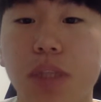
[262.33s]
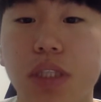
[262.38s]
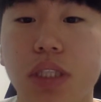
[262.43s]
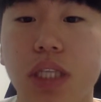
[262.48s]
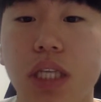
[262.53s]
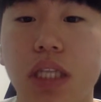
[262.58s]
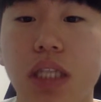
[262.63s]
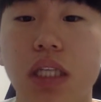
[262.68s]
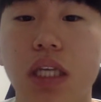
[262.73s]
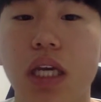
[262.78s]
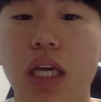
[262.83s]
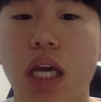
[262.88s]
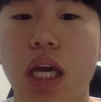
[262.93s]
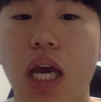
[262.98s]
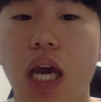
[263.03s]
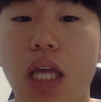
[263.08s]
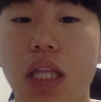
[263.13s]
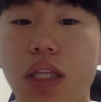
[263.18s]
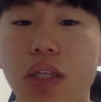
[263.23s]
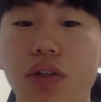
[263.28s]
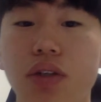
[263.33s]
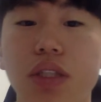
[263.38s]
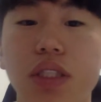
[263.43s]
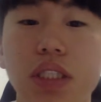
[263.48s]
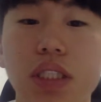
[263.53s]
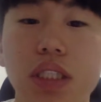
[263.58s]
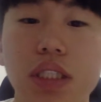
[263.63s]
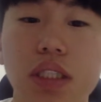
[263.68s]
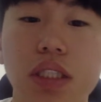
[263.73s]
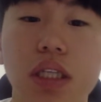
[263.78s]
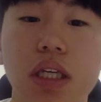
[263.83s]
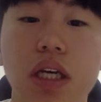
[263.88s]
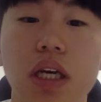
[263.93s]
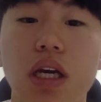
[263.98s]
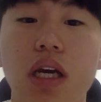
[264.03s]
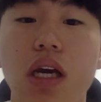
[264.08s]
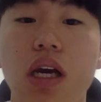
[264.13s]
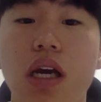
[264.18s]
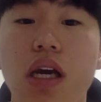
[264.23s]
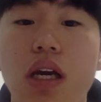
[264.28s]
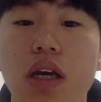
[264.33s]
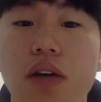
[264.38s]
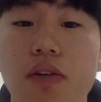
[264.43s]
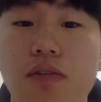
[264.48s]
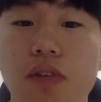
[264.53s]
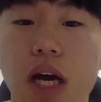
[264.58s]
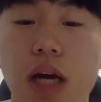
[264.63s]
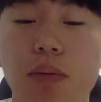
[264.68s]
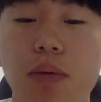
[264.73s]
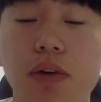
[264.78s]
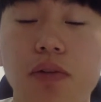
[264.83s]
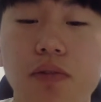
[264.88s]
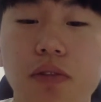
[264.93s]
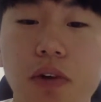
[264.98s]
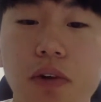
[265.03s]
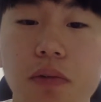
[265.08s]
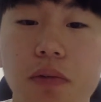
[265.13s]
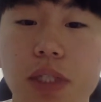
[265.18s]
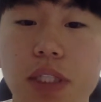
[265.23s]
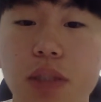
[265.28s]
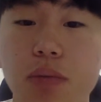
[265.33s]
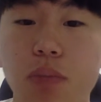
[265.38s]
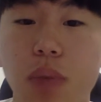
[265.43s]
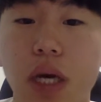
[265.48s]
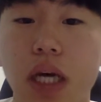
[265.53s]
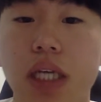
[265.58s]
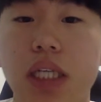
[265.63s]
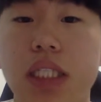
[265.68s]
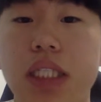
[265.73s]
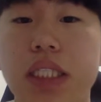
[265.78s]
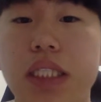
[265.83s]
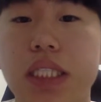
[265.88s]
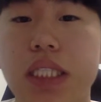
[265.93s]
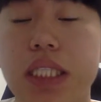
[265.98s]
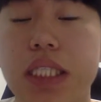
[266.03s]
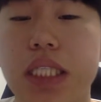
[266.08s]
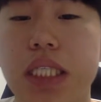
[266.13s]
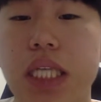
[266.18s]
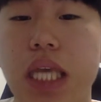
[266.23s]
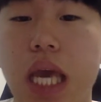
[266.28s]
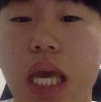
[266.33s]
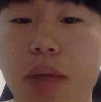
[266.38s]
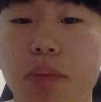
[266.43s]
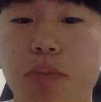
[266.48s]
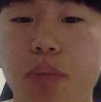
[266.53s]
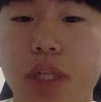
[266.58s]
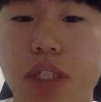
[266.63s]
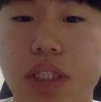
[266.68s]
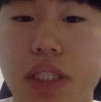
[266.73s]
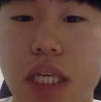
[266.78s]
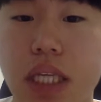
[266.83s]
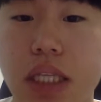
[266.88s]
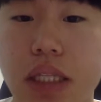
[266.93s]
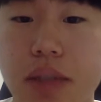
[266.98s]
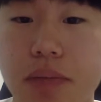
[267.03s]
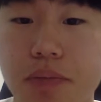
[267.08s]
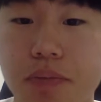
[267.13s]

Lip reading: and increased farmer profits by 68%.